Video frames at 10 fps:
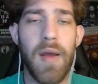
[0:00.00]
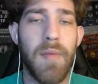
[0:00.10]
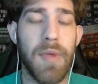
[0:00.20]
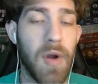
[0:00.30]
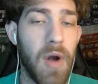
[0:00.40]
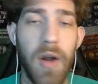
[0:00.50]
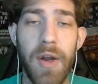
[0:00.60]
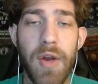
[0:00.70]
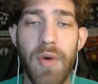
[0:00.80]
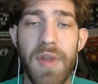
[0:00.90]
But they're all going
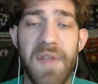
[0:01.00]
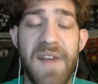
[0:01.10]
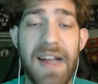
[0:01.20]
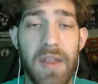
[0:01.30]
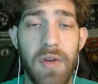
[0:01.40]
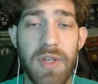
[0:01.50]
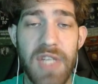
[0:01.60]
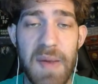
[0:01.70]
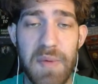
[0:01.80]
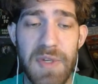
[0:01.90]
to ignore the fact that
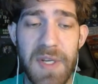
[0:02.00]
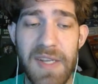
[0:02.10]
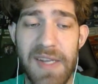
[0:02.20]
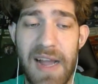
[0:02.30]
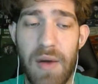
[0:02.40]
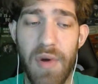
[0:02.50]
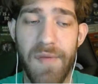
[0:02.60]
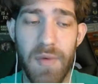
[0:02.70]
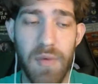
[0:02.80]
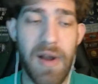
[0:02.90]
Kristaps Porzingis and Al
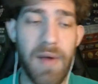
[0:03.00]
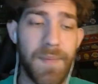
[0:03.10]
Horford were out.